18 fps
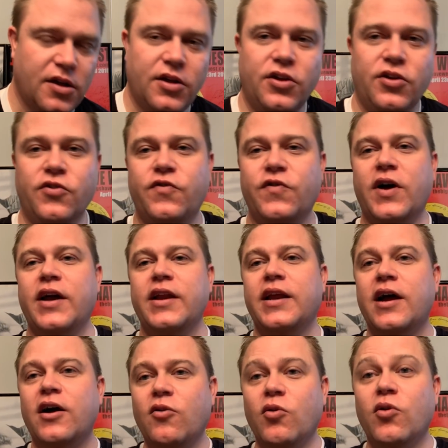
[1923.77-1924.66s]
You find
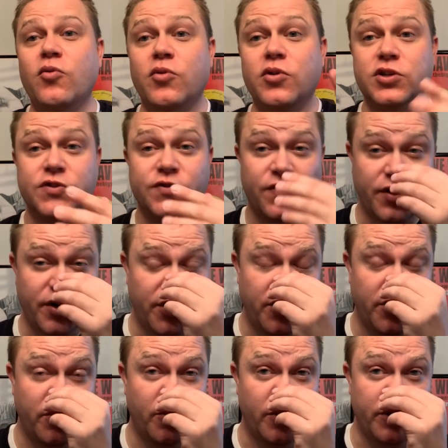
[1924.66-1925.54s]
out what works for
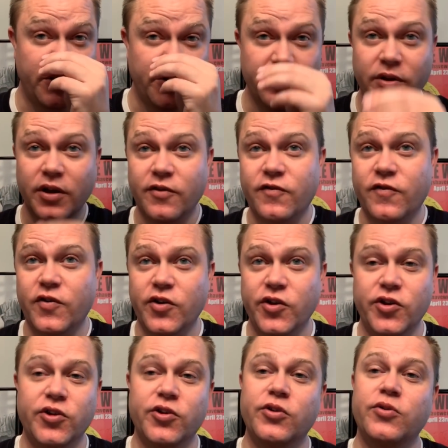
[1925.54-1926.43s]
you, what you love for
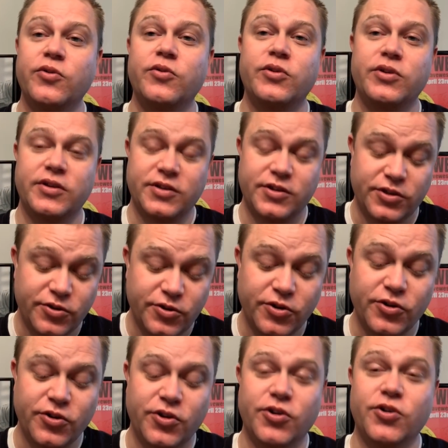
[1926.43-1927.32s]
you. You
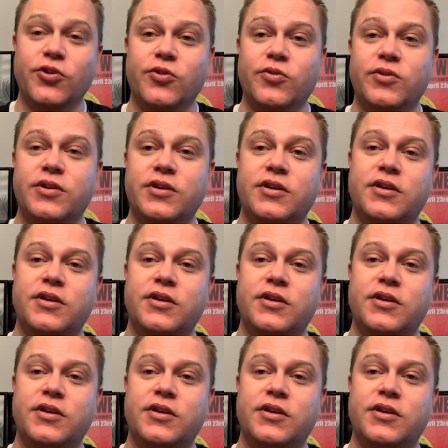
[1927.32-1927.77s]
do you.